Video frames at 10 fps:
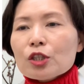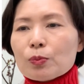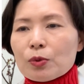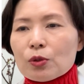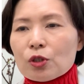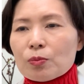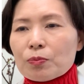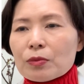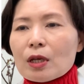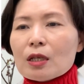
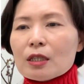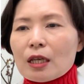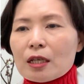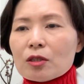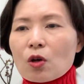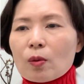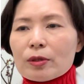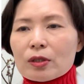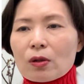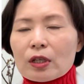sputum, sense
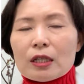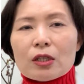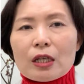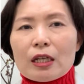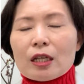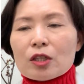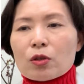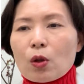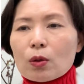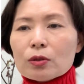of solid in the
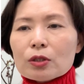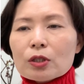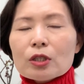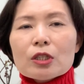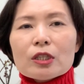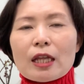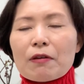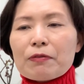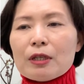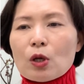throat,
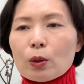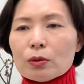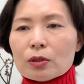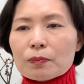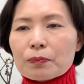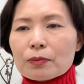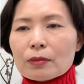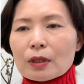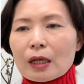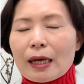stuffy nose,
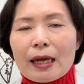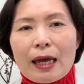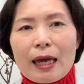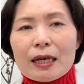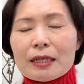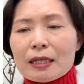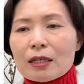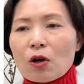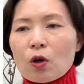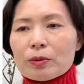
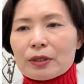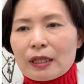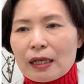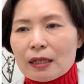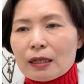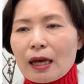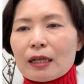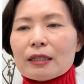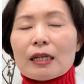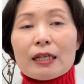aging of skin
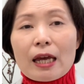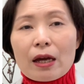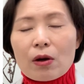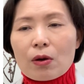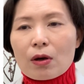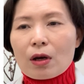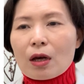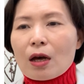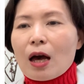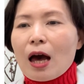and the nail,
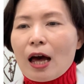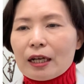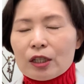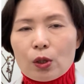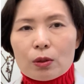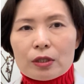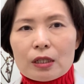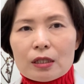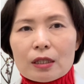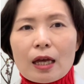
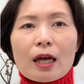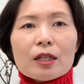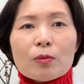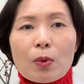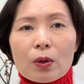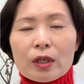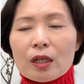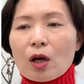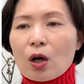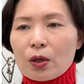halitosis and
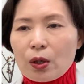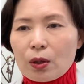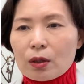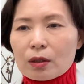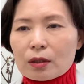body odor,